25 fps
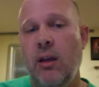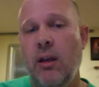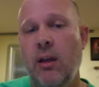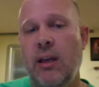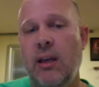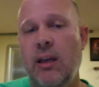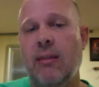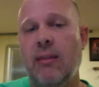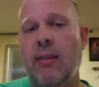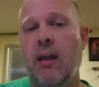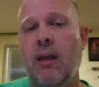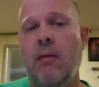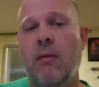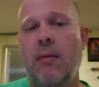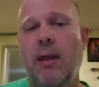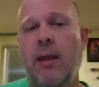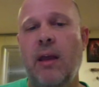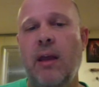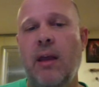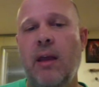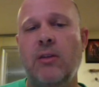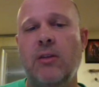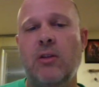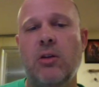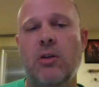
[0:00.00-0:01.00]
get them
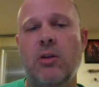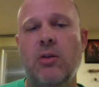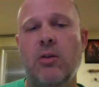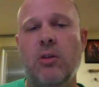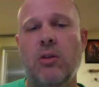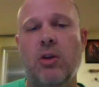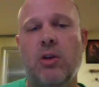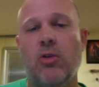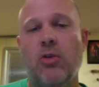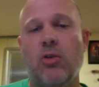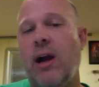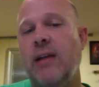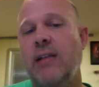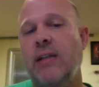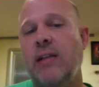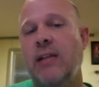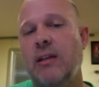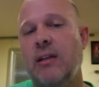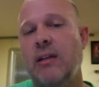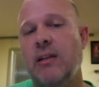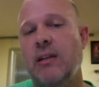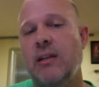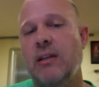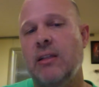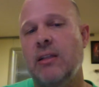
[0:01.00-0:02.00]
into the
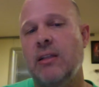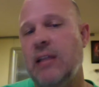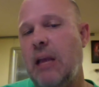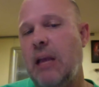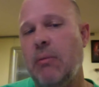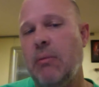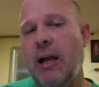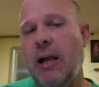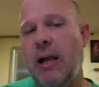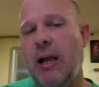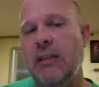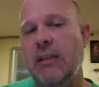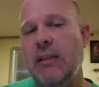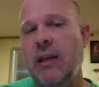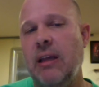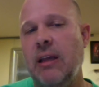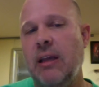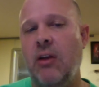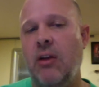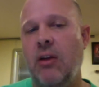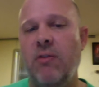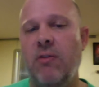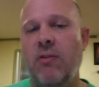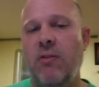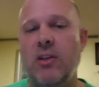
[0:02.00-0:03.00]
crisis and stabilizing
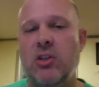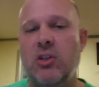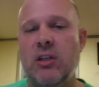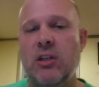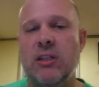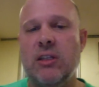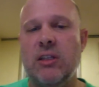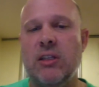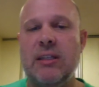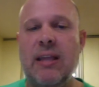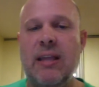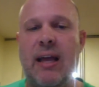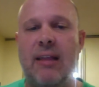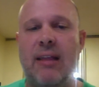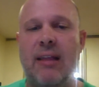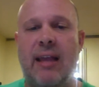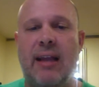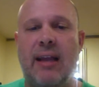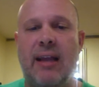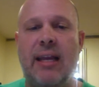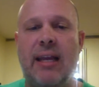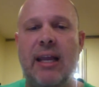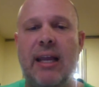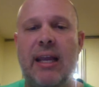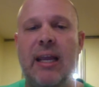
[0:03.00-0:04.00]
interventions that they
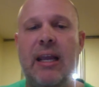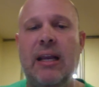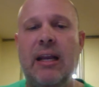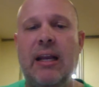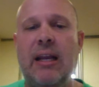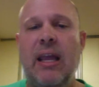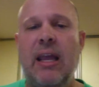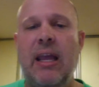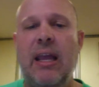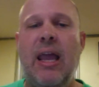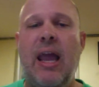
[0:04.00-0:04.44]
need,